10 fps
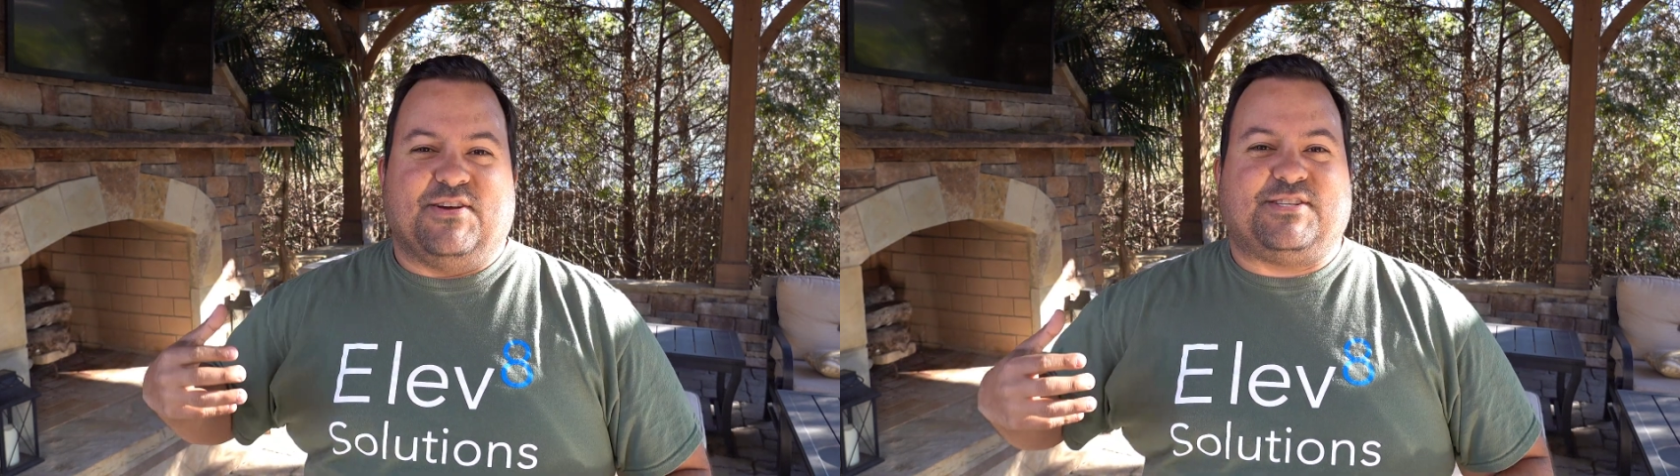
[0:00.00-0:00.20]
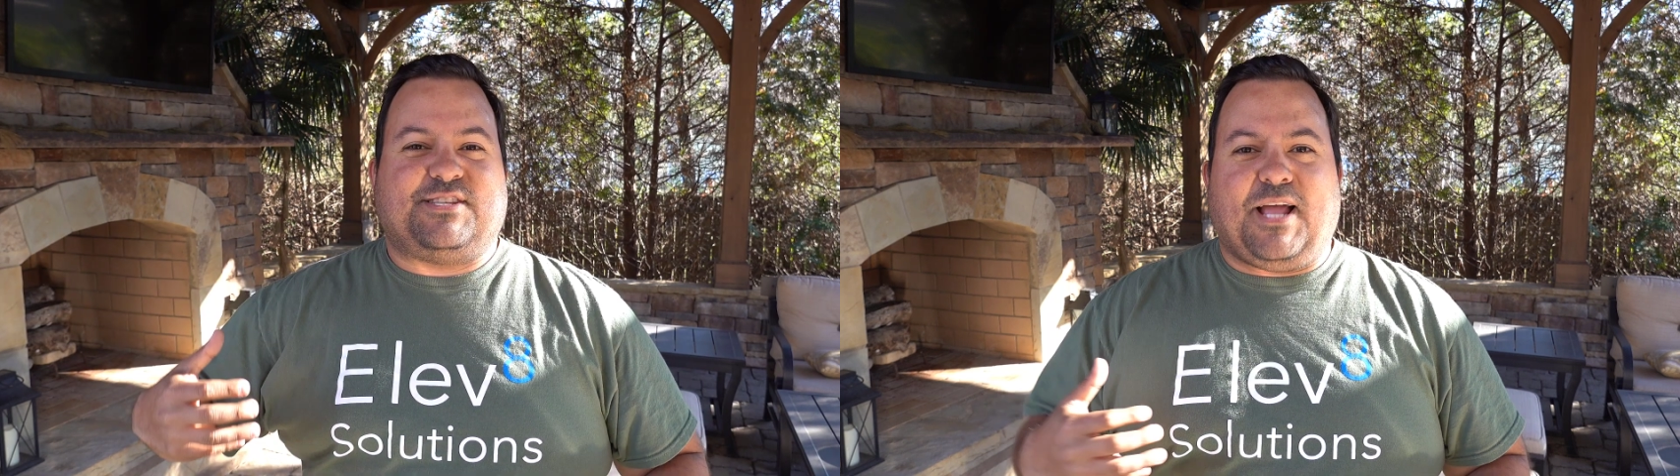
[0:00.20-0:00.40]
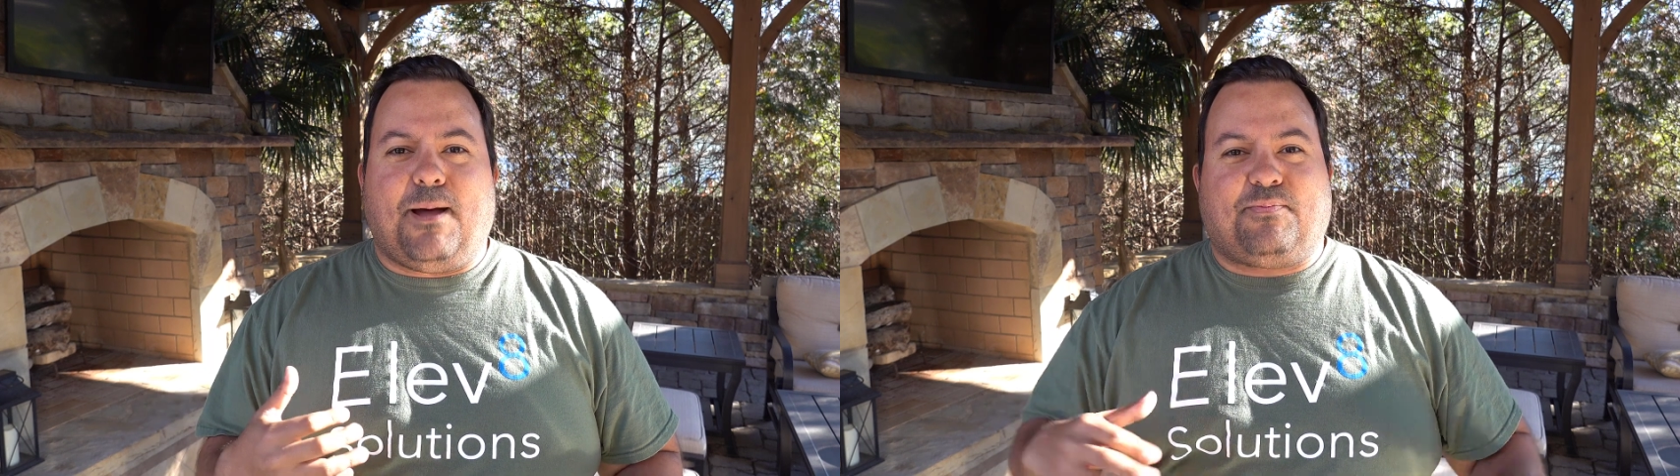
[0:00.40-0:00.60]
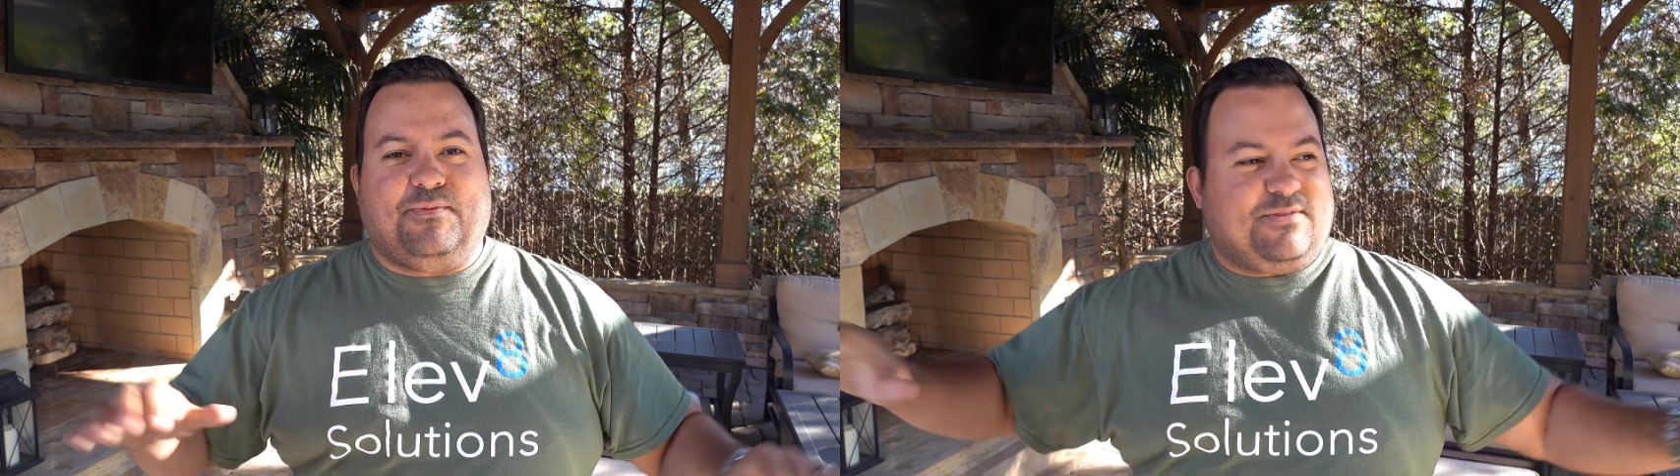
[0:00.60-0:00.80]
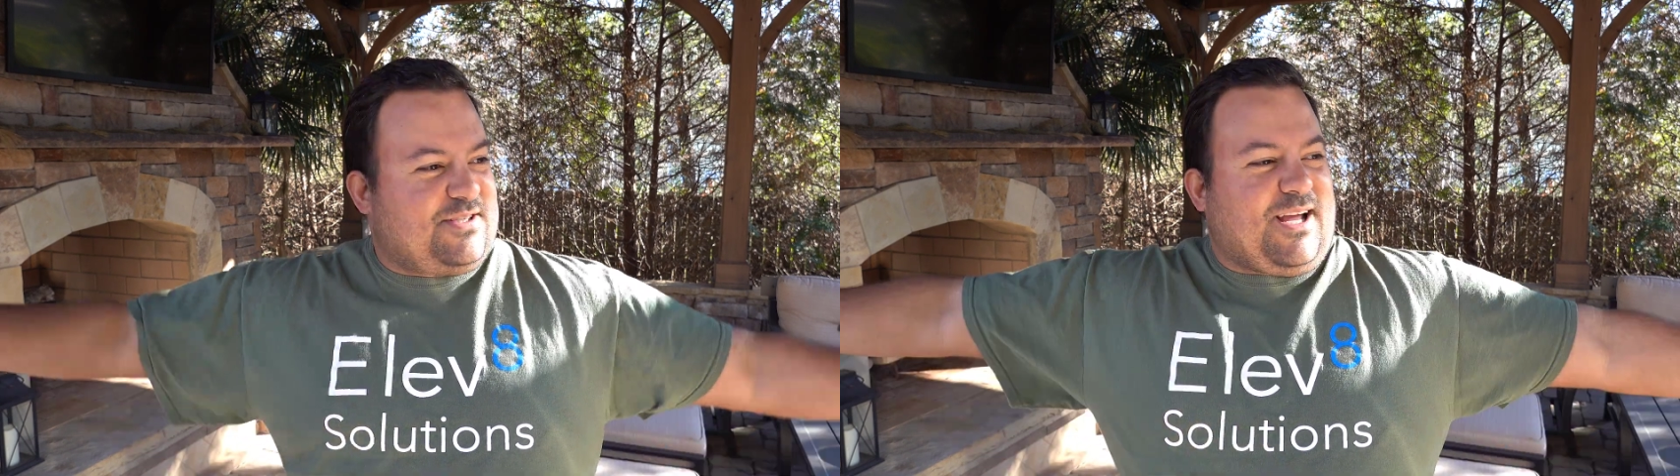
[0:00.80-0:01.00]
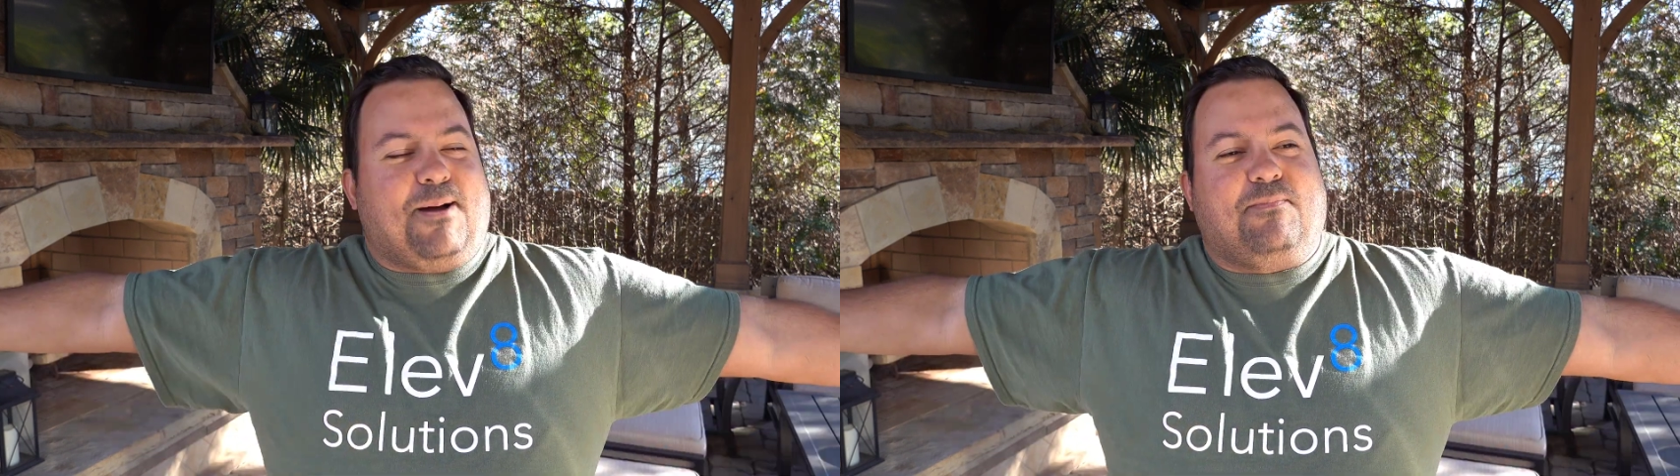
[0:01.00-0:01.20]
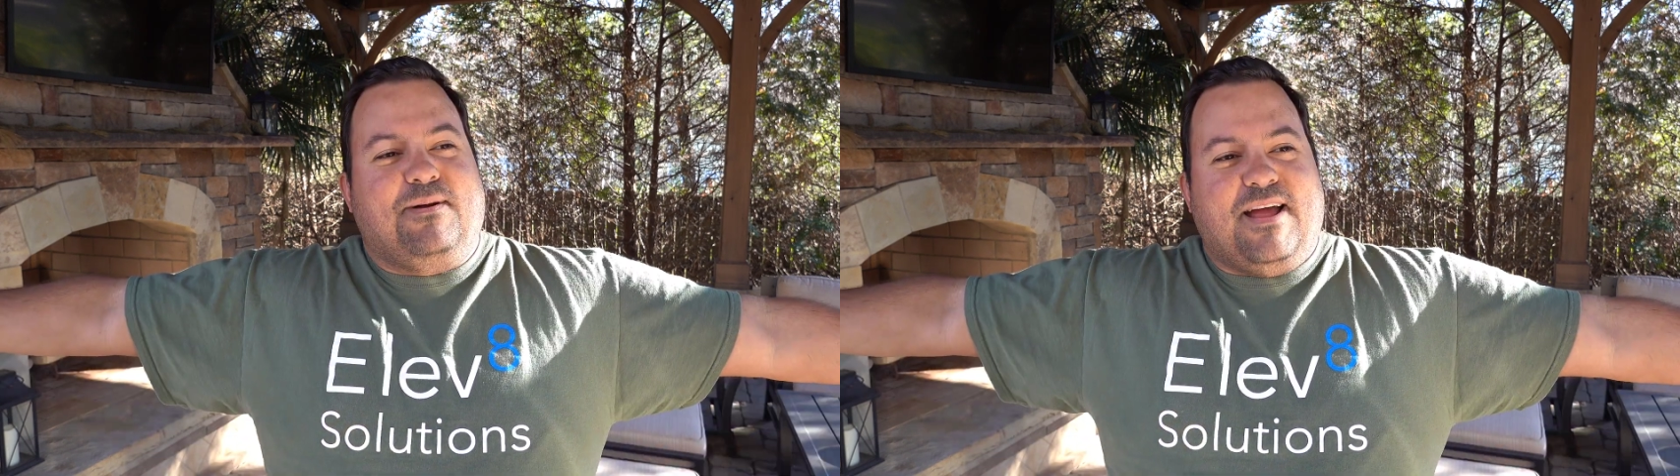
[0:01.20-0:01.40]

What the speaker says: stop,